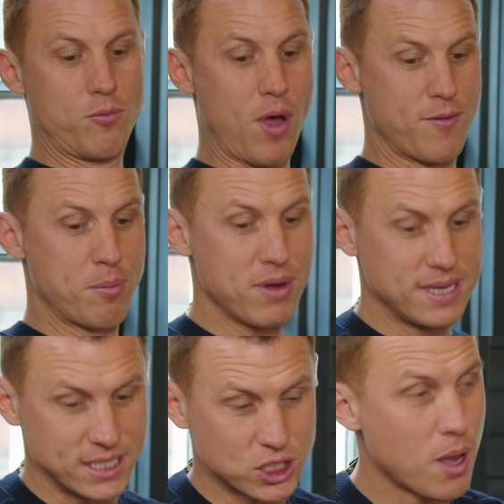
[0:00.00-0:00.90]
Right,
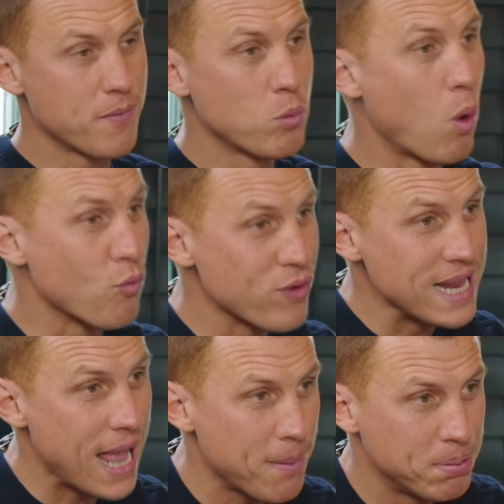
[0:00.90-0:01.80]
Fabrice, it's time for what really
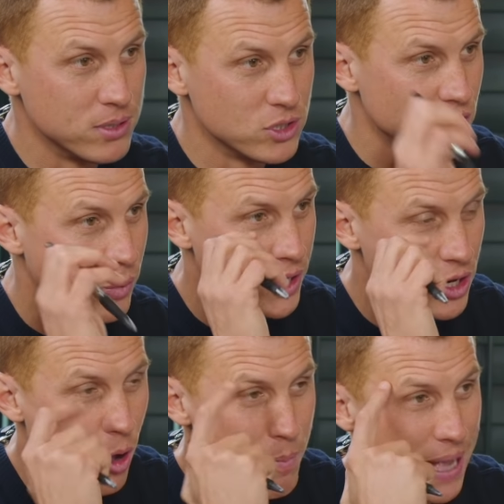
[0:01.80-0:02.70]
happened. So we're going to
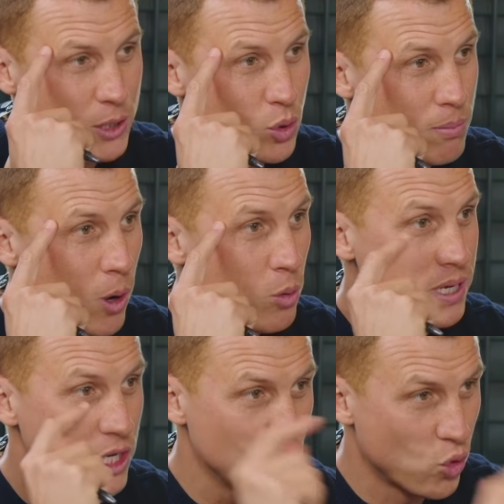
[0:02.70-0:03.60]
go back to a
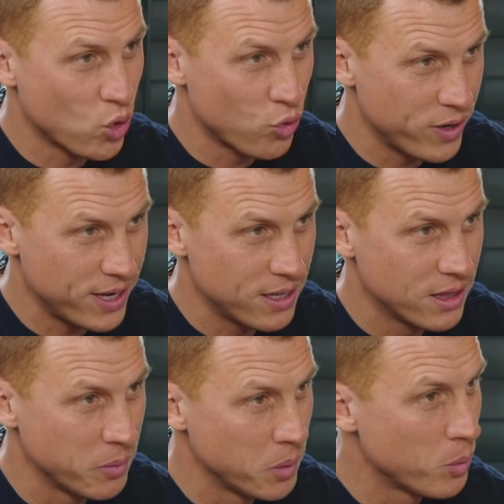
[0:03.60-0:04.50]
moment in your career
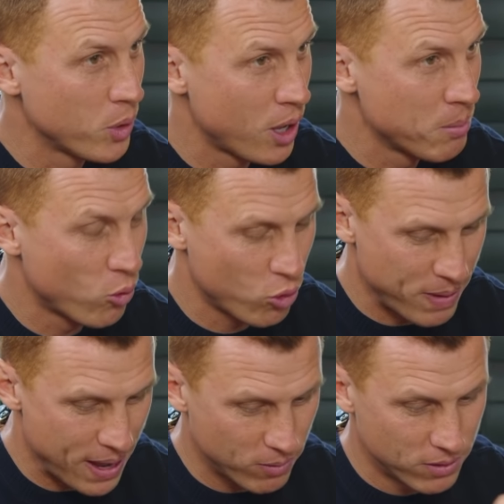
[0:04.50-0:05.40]
that we yeah. want to know more
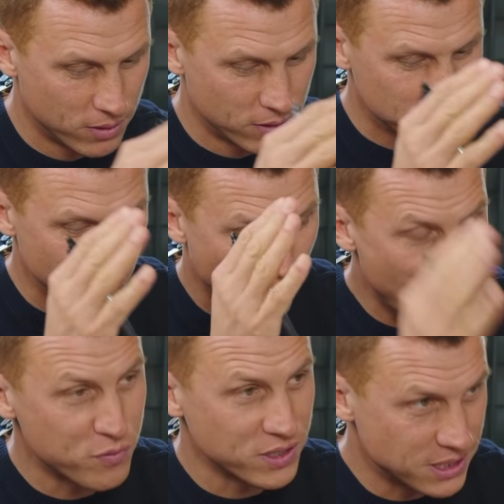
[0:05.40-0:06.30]
about. So,
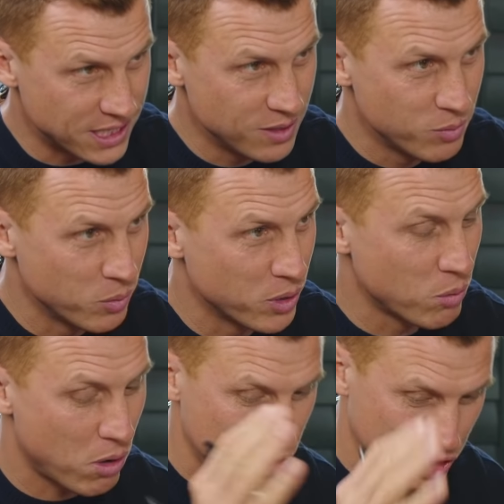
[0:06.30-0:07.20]
obviously, we yeah. want
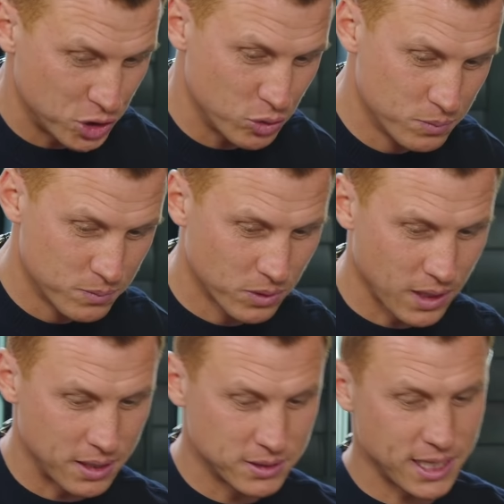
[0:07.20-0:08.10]
to ask you
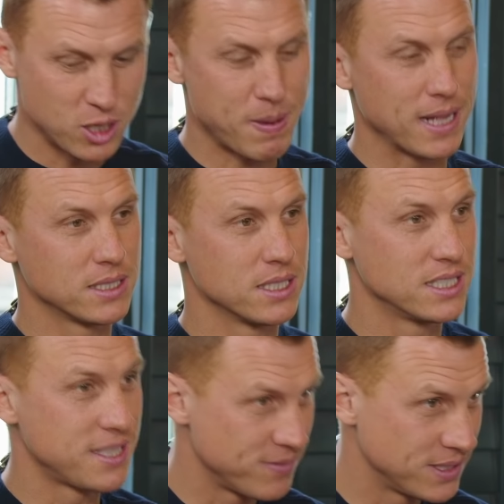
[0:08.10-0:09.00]
and take you back to the
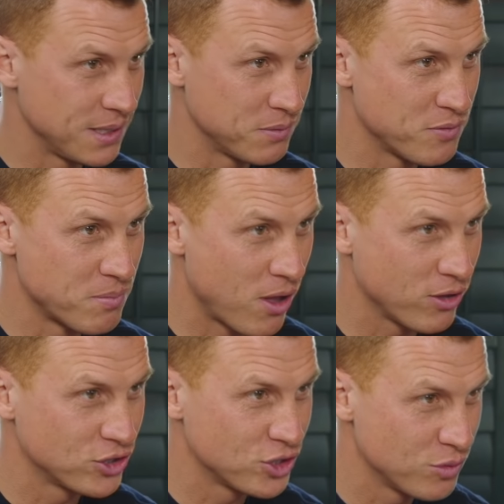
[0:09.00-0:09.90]
seventeenth of
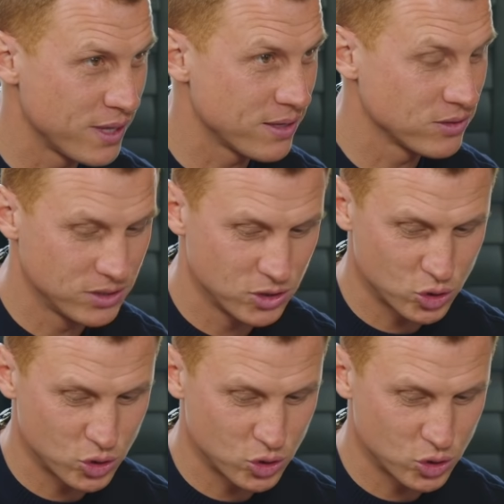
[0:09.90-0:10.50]
March two thousand